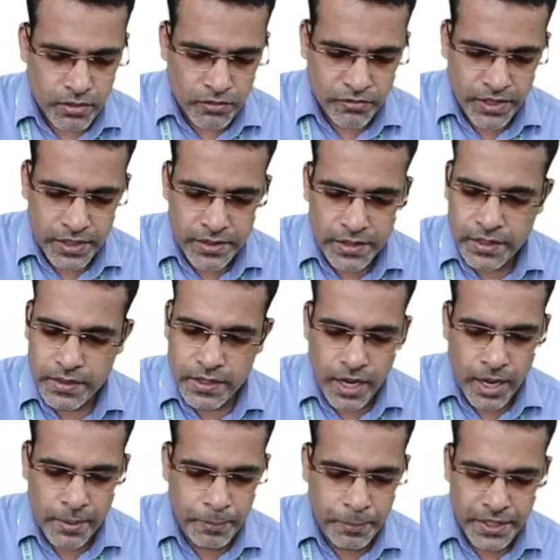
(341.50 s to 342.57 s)
Further, the
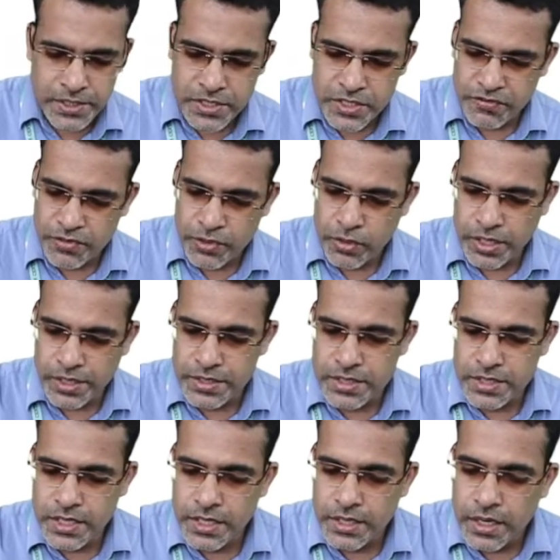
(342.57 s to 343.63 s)
apex if you
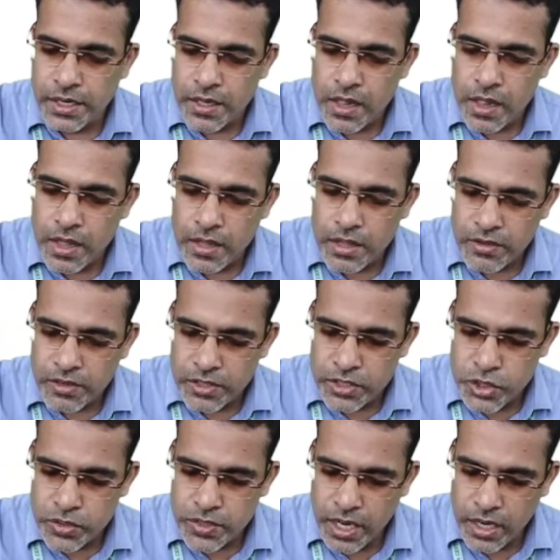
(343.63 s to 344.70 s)
consider,
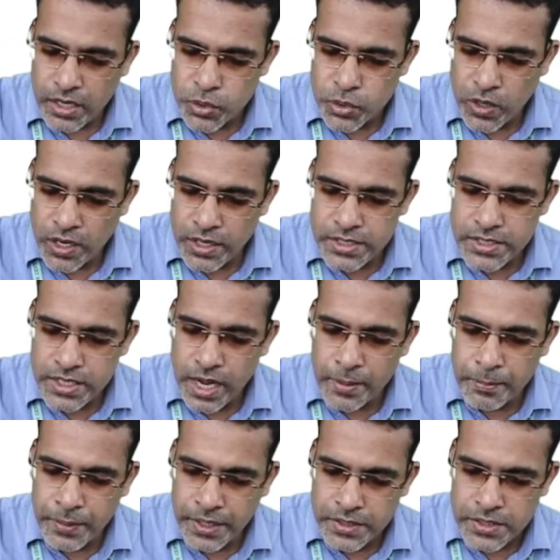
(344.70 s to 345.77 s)
to the, towards the
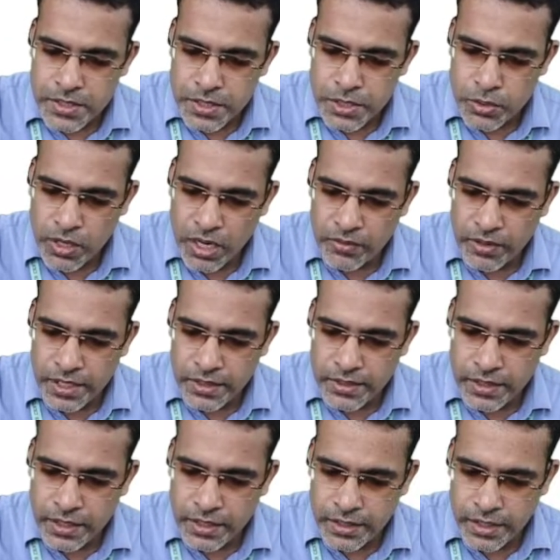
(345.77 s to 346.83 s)
apex you have
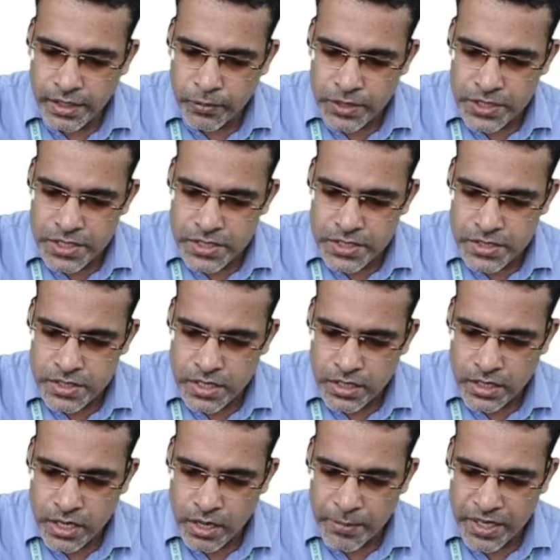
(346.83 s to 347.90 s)
another artery which is
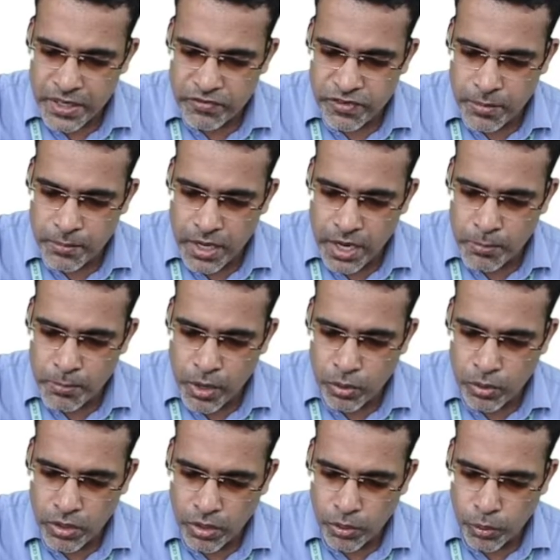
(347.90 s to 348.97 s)
uh, coming from
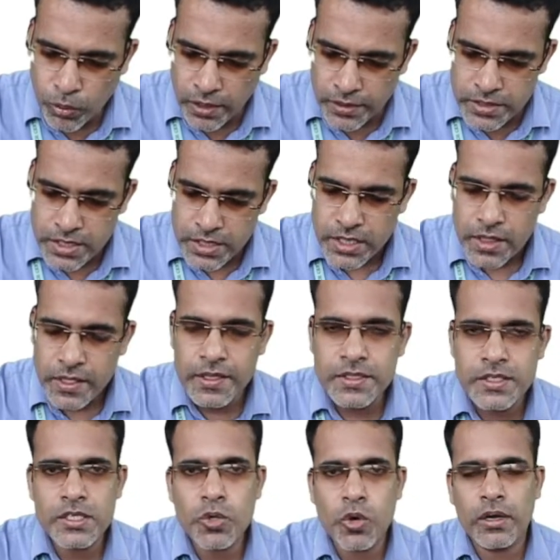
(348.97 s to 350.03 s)
above downwards.
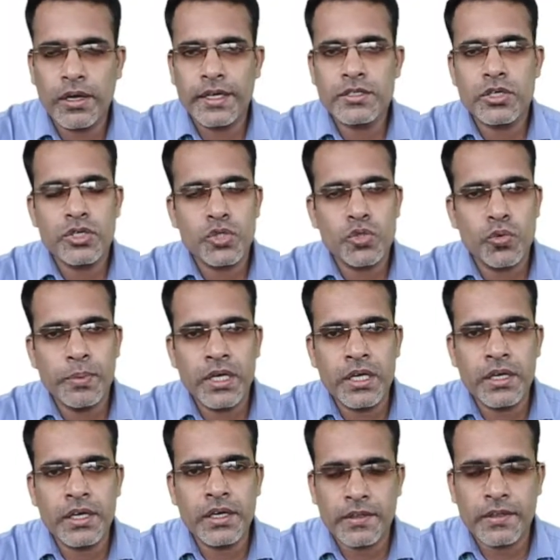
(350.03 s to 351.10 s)
This is called as
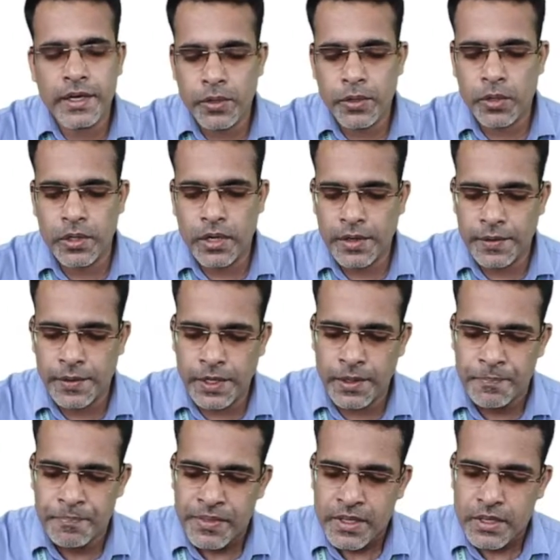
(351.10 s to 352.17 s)
superior thyroid
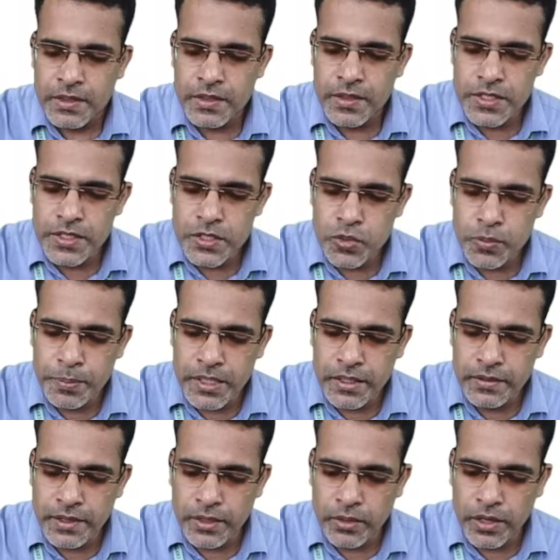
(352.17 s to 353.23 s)
artery. This superior
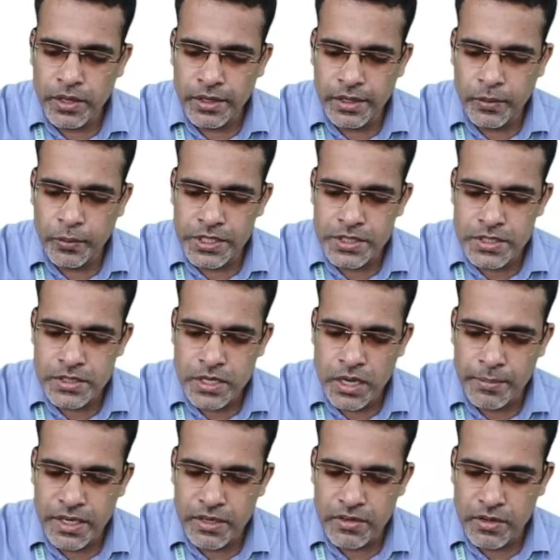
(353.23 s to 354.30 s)
thyroid artery which is
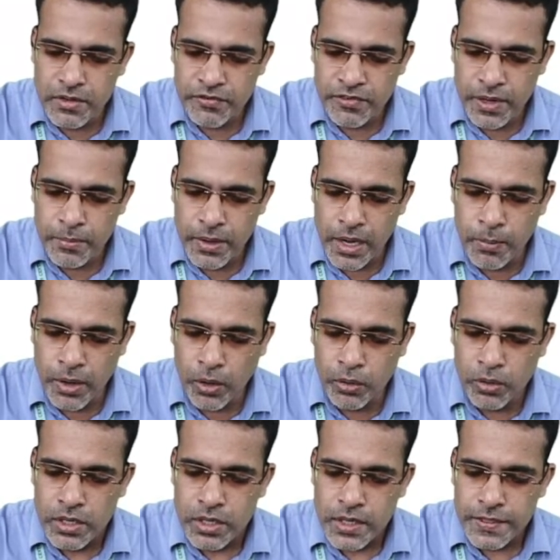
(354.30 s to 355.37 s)
coming from
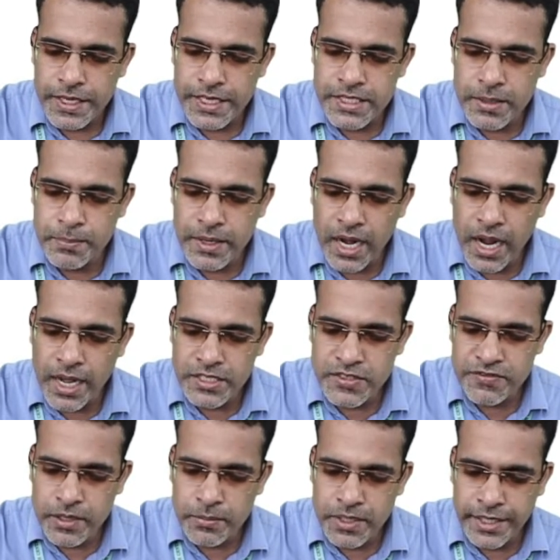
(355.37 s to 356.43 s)
above there is a branch
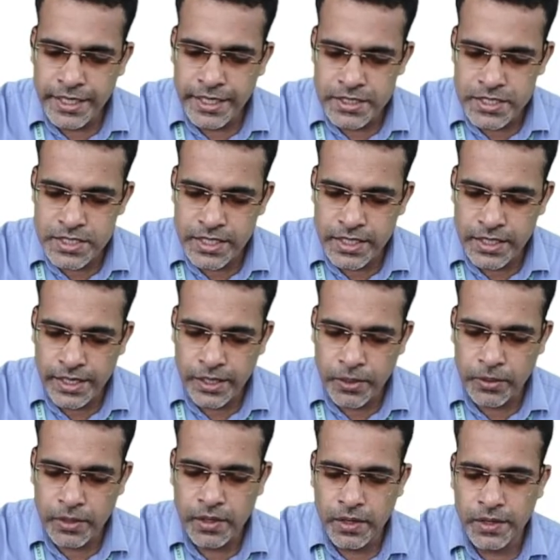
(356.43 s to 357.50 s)
from the external
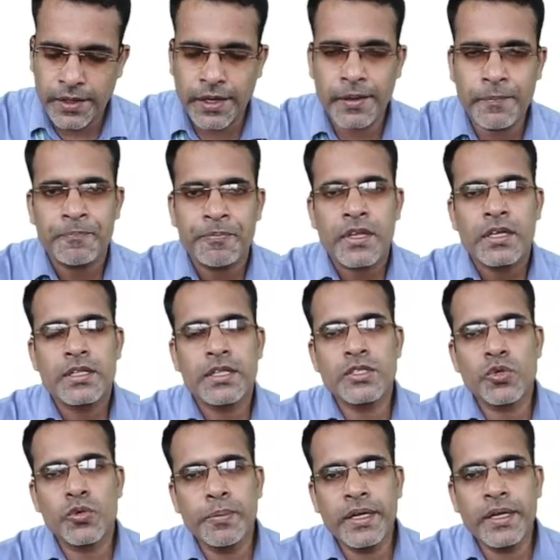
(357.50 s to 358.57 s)
carotid artery. The
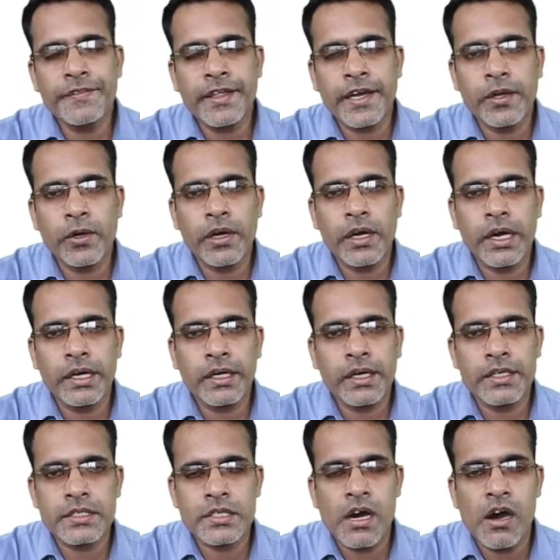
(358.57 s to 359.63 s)
superior thyroid artery
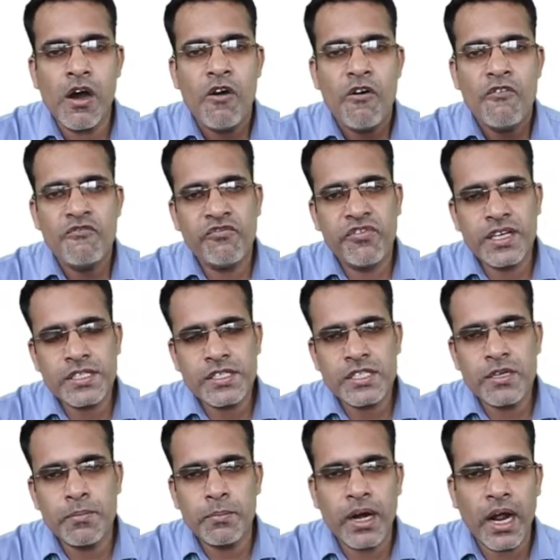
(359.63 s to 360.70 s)
is the
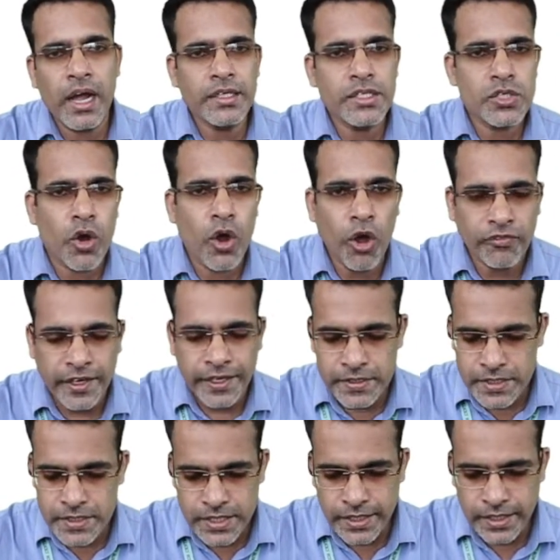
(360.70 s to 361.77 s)
first branch of
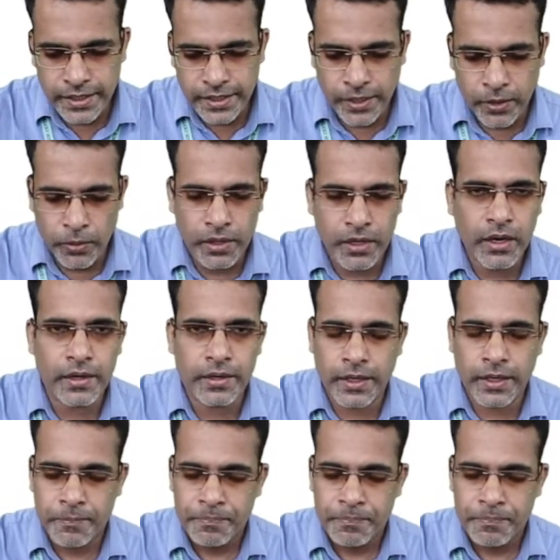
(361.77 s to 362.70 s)
external carotid artery.